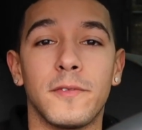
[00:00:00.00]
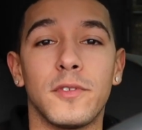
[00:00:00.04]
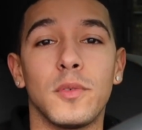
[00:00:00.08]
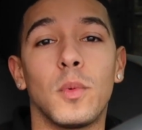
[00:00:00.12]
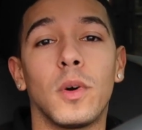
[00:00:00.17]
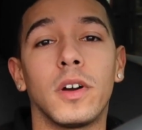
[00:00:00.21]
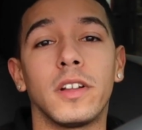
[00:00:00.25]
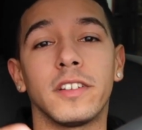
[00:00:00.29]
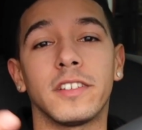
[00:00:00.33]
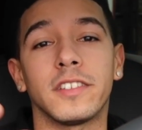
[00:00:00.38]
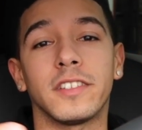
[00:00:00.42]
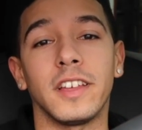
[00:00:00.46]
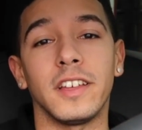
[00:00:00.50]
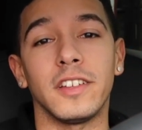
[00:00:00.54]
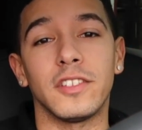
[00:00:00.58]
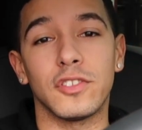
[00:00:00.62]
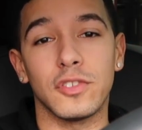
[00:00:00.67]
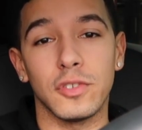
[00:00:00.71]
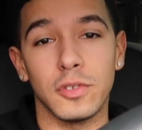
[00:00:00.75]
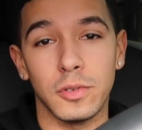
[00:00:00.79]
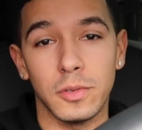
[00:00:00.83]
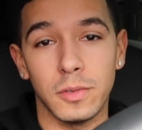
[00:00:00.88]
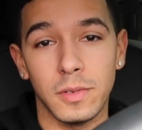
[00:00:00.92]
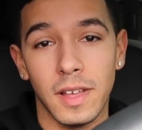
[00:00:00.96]
if you want to stay
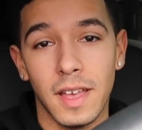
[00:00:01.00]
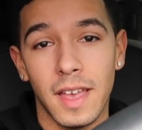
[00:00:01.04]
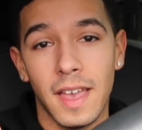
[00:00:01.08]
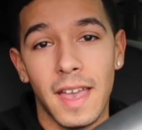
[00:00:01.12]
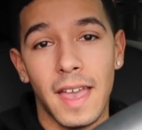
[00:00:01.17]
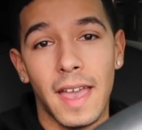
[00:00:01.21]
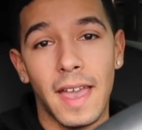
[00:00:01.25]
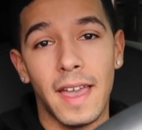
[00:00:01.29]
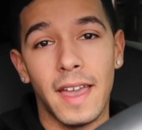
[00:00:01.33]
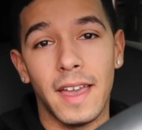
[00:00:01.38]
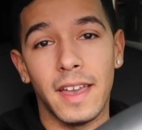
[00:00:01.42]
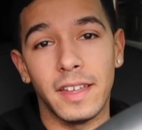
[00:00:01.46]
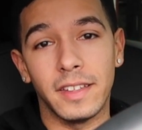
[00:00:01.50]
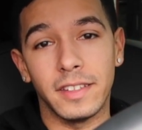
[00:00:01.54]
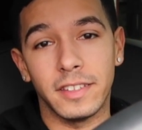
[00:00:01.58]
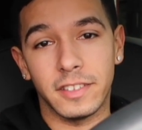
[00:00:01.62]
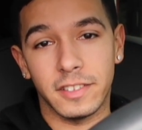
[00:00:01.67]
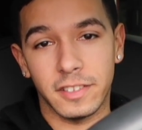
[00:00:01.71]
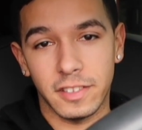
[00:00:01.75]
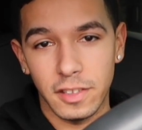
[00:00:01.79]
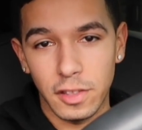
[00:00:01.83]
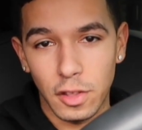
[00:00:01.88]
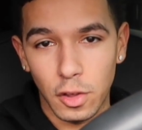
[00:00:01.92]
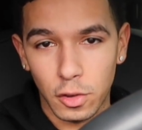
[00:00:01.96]
tuned and
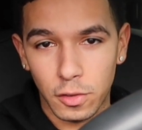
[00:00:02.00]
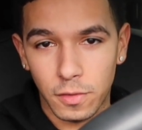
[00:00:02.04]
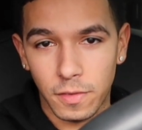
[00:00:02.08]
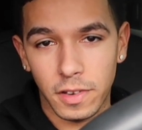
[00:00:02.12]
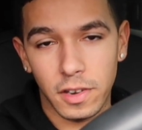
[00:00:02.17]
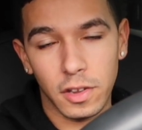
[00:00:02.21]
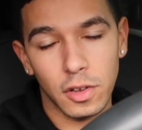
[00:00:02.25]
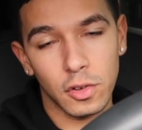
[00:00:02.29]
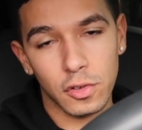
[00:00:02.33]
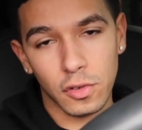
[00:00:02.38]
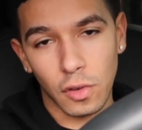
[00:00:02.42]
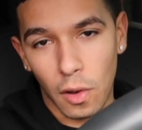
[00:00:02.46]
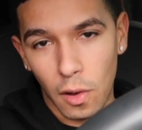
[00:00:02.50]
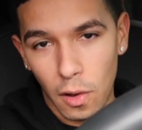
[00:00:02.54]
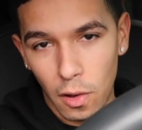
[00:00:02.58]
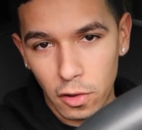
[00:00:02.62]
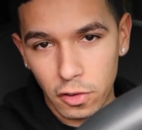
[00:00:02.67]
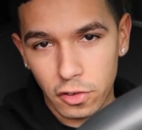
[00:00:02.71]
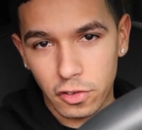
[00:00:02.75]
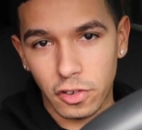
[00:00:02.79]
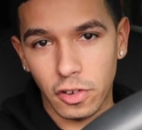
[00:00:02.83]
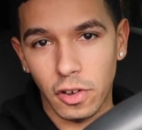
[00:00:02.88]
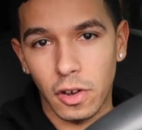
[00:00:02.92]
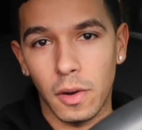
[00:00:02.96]
see those videos
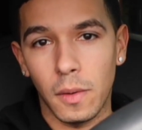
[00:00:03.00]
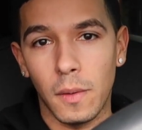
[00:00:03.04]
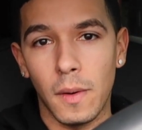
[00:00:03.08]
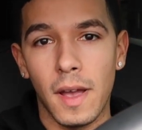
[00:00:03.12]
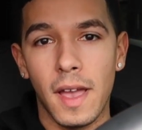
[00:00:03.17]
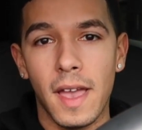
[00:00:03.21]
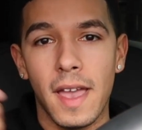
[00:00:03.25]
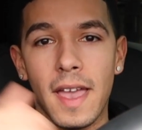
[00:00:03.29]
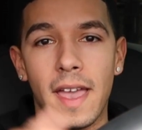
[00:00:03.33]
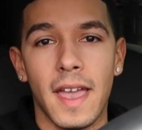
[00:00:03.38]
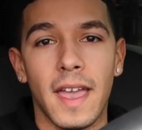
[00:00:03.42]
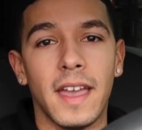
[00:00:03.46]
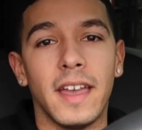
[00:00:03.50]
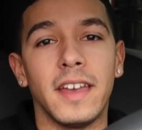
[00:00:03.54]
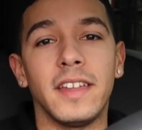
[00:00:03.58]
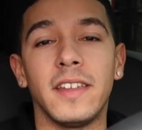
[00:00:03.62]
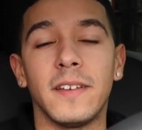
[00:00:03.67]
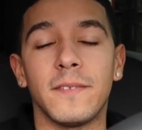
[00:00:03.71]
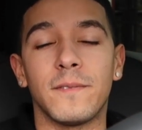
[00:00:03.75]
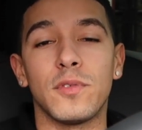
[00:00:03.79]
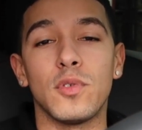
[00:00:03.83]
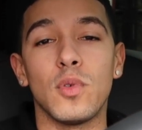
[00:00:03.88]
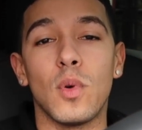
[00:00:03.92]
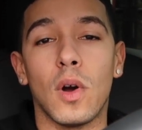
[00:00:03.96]
also. And
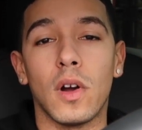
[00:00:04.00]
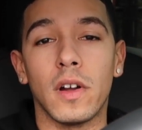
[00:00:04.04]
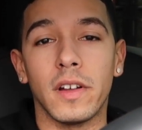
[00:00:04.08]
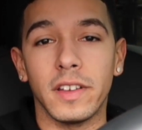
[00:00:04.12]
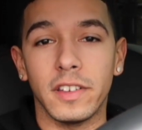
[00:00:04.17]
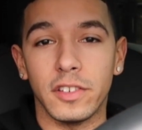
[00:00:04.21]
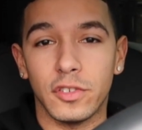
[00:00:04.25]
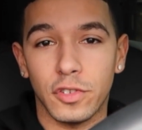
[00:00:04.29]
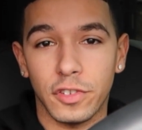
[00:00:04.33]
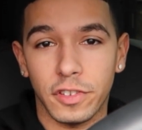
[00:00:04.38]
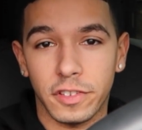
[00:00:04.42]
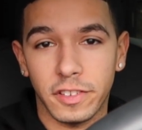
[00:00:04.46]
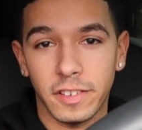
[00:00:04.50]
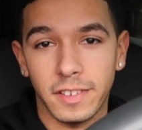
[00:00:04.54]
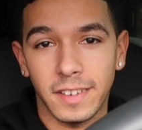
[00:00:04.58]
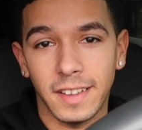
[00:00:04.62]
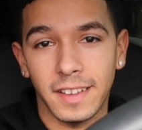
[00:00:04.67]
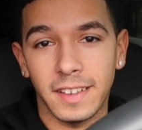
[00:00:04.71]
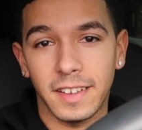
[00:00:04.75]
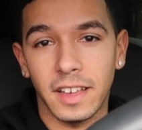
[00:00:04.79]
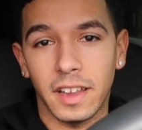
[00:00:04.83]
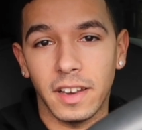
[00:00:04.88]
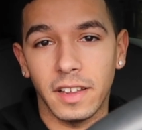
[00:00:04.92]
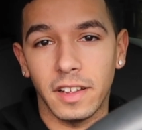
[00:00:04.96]
if you are interested
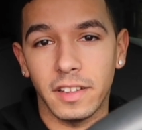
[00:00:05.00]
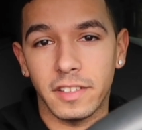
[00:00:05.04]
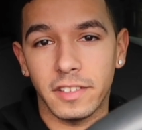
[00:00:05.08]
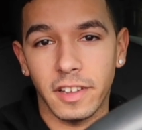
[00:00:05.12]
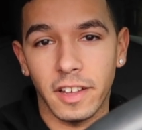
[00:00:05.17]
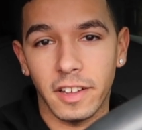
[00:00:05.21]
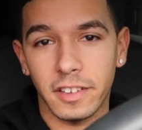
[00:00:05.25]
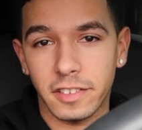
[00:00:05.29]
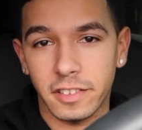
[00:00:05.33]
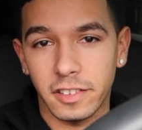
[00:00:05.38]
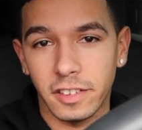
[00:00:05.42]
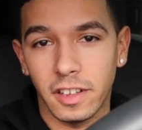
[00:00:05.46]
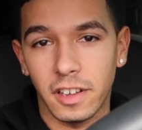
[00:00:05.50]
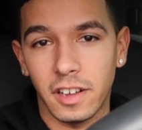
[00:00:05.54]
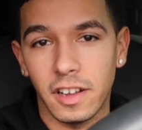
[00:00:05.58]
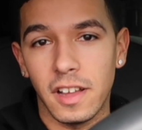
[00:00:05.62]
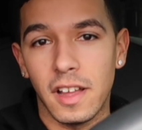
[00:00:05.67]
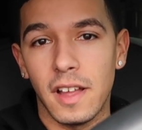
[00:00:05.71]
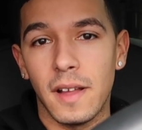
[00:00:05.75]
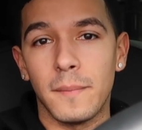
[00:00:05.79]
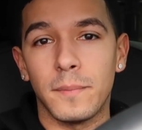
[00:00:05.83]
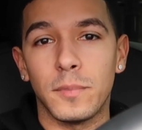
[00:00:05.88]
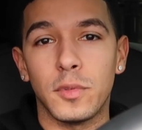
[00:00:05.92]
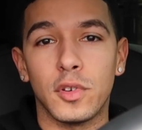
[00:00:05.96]
in getting a Tesla,
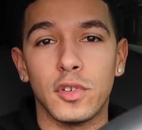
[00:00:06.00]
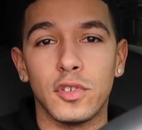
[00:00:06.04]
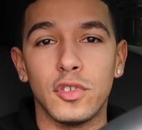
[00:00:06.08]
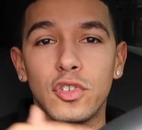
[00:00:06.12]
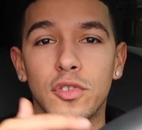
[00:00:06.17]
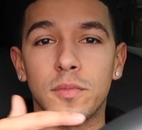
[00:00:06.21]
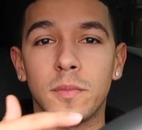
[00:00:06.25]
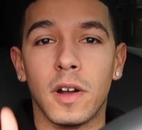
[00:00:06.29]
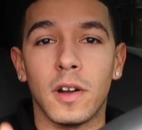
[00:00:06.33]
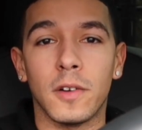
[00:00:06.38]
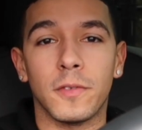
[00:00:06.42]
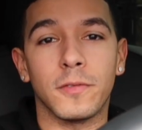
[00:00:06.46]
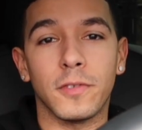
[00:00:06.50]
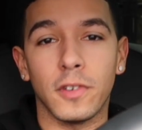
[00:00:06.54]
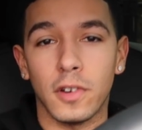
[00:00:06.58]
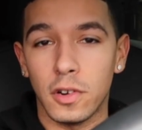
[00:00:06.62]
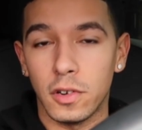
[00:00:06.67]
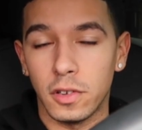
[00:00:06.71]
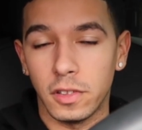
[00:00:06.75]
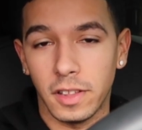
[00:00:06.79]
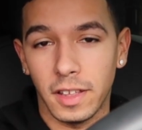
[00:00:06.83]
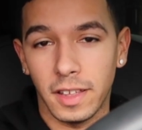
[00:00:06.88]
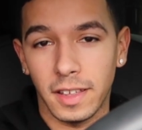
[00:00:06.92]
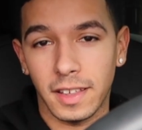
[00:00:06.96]
you can use my
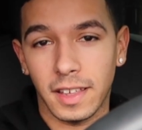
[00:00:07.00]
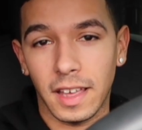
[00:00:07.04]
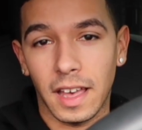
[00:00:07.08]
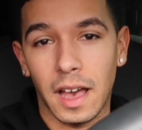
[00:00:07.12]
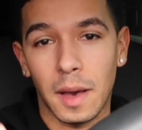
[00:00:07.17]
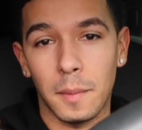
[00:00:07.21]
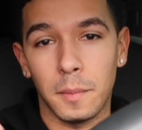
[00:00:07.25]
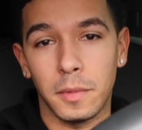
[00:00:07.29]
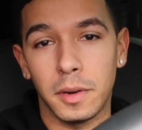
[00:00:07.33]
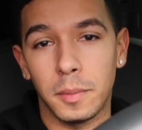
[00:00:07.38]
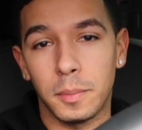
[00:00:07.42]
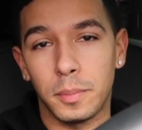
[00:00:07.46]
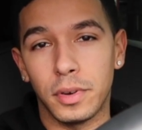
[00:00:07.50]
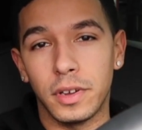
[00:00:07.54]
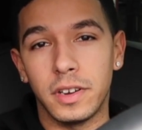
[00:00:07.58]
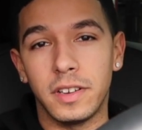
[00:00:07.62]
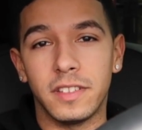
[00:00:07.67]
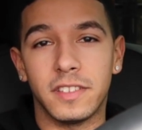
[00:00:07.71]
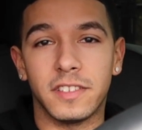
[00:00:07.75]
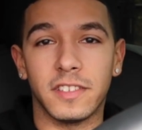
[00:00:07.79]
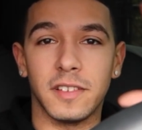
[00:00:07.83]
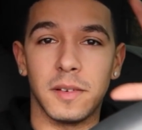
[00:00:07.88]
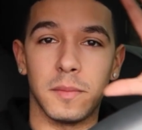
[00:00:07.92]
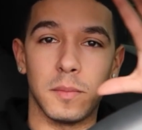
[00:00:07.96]
referral link. I'm going to put
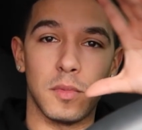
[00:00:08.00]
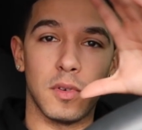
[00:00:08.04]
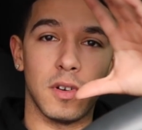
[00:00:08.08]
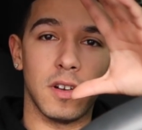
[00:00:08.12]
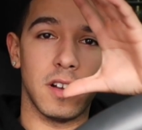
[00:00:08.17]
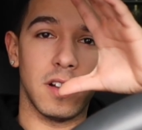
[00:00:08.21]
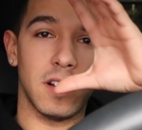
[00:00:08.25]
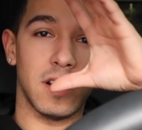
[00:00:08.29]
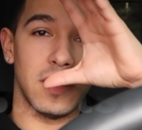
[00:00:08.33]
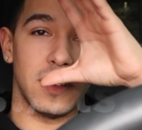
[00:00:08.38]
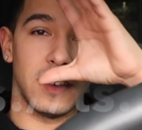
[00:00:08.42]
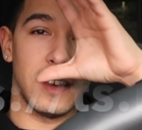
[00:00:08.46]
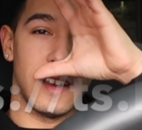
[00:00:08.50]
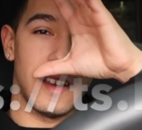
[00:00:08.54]
it somewhere,